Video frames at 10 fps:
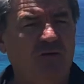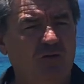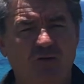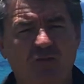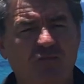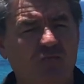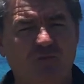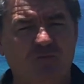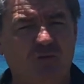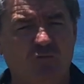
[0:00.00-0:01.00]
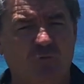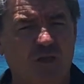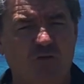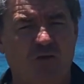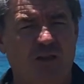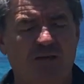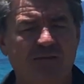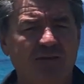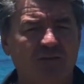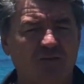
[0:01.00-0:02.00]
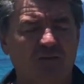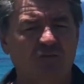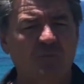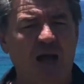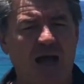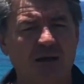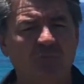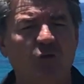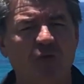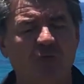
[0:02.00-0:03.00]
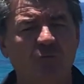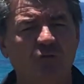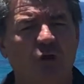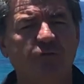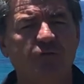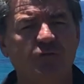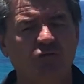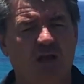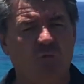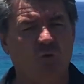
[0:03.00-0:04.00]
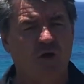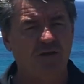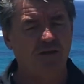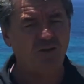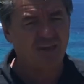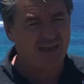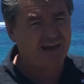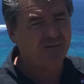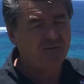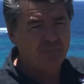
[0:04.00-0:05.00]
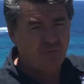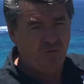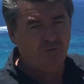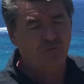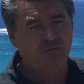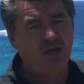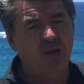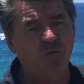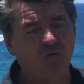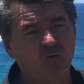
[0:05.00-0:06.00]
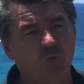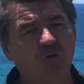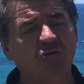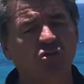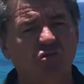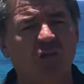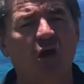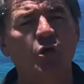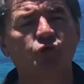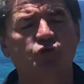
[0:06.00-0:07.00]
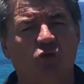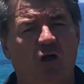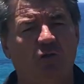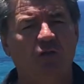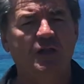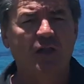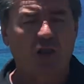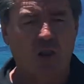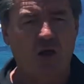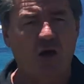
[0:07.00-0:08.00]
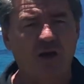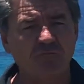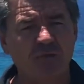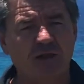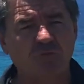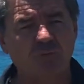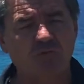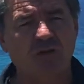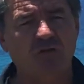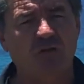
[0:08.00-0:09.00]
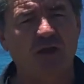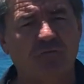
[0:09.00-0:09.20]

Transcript: easy 15, 20 kilo. So there's some unbelievable dolphin fish out wide. No doubt on the farm, or if you wanted to slow troll live baits, particularly on our